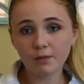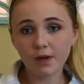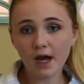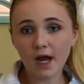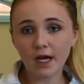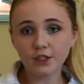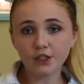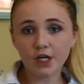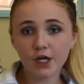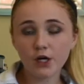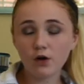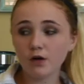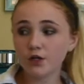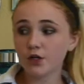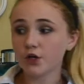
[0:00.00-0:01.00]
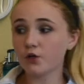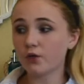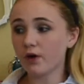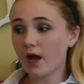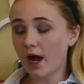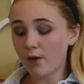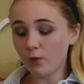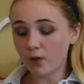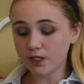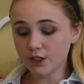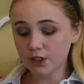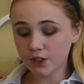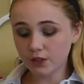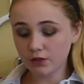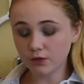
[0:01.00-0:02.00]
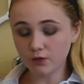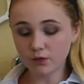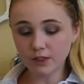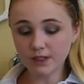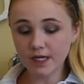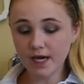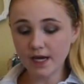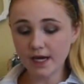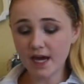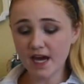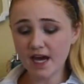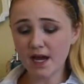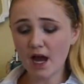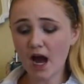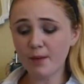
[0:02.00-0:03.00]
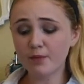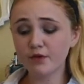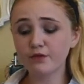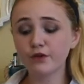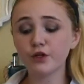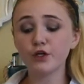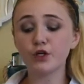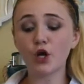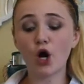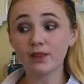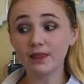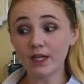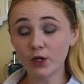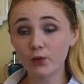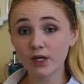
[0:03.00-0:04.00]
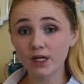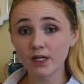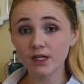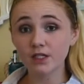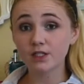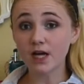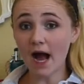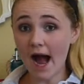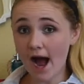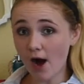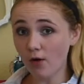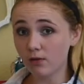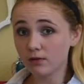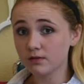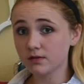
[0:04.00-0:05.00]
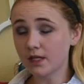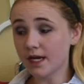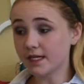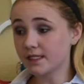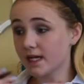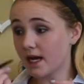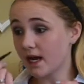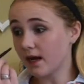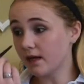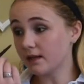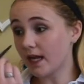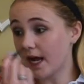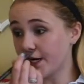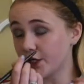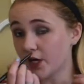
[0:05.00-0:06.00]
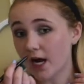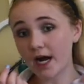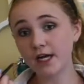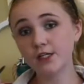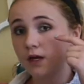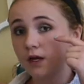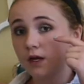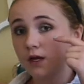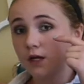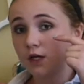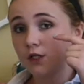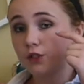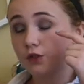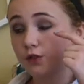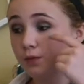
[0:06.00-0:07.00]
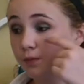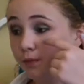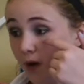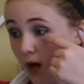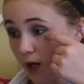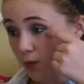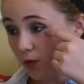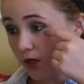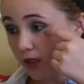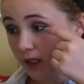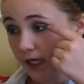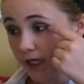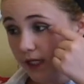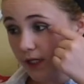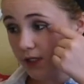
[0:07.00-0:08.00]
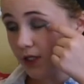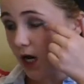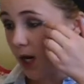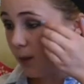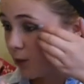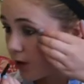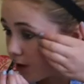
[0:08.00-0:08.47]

with my eyeshadow, I want to take I prefer non-liquid to line your eyes. Do the bottom waterline and the top